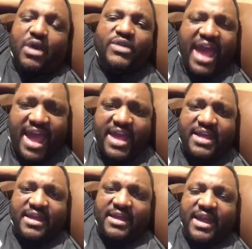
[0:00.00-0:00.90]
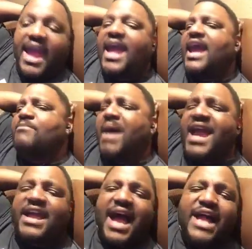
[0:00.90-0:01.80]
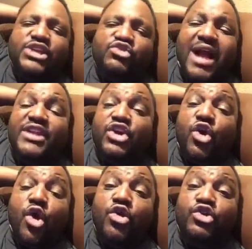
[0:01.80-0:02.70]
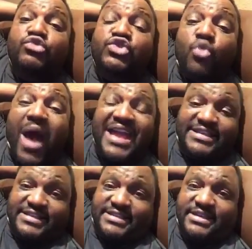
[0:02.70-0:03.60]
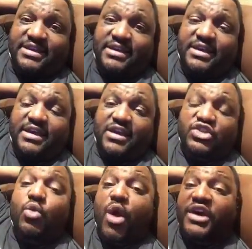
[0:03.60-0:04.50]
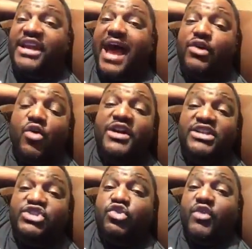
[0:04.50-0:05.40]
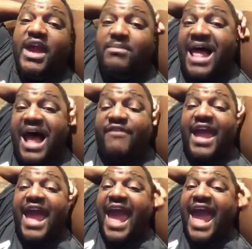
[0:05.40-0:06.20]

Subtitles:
Okay? And Mike, I tried to call you twice to work it out on Instagram Live,